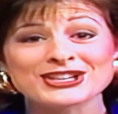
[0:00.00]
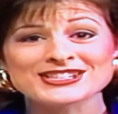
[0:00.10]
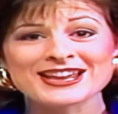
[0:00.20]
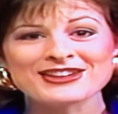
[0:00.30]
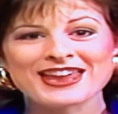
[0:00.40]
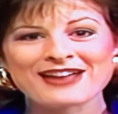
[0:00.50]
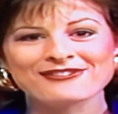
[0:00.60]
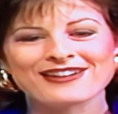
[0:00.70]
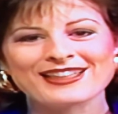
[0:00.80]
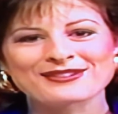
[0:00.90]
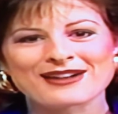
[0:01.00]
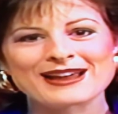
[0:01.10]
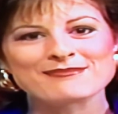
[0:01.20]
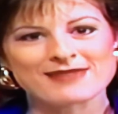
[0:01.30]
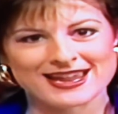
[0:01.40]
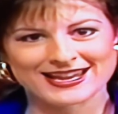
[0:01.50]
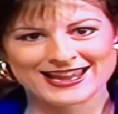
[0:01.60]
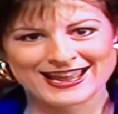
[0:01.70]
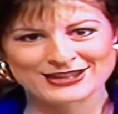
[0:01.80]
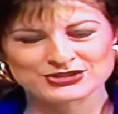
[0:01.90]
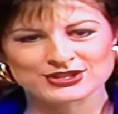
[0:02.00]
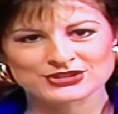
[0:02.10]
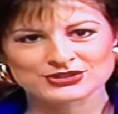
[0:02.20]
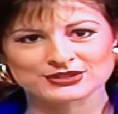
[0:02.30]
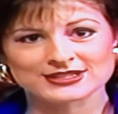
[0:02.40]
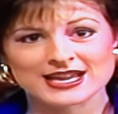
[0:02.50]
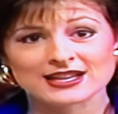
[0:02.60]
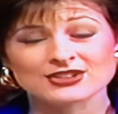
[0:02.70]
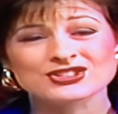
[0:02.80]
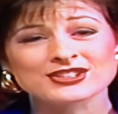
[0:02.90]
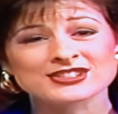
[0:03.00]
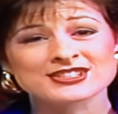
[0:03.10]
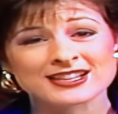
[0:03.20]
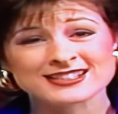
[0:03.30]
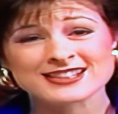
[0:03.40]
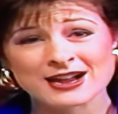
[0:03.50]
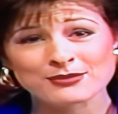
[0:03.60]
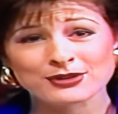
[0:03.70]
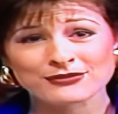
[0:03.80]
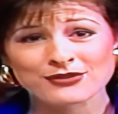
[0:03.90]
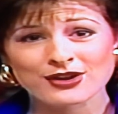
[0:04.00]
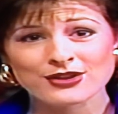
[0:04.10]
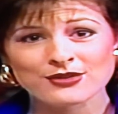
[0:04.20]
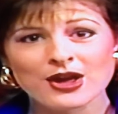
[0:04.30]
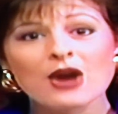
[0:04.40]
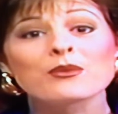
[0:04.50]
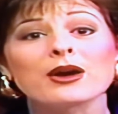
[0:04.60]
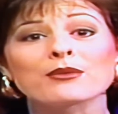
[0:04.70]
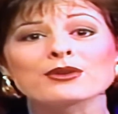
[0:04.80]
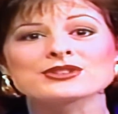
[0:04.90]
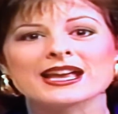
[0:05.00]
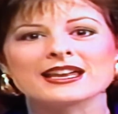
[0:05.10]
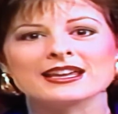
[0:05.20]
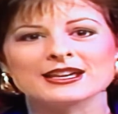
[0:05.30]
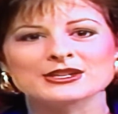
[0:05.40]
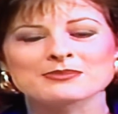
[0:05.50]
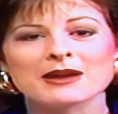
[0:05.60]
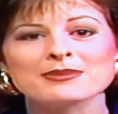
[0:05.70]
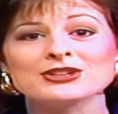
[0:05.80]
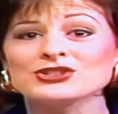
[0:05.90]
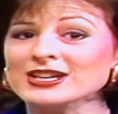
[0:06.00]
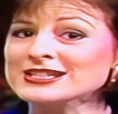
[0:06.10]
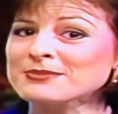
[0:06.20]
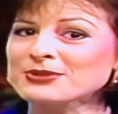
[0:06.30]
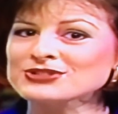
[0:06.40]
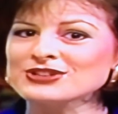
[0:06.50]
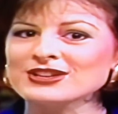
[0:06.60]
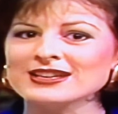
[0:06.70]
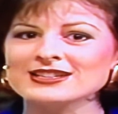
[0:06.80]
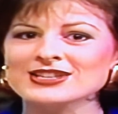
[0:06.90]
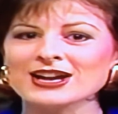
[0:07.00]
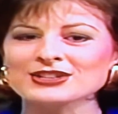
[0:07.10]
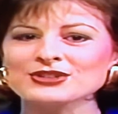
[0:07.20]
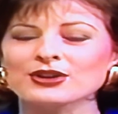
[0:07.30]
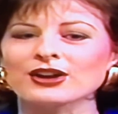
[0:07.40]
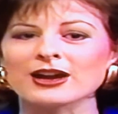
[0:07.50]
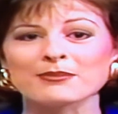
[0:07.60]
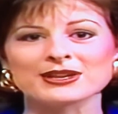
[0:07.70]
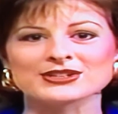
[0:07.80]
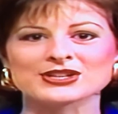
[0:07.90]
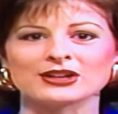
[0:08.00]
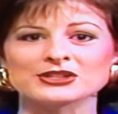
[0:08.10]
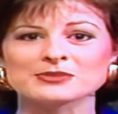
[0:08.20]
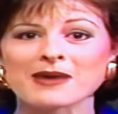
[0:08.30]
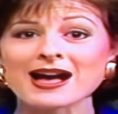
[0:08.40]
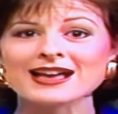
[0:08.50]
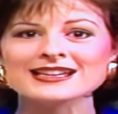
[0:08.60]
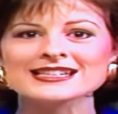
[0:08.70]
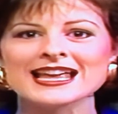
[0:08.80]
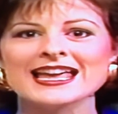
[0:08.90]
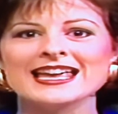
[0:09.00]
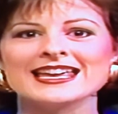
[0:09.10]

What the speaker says: So you say you can't find the right mate and traditional dating just does not work for you? Well, Roseann Higgins might be just the person you need to talk to. Her company is called SPIES.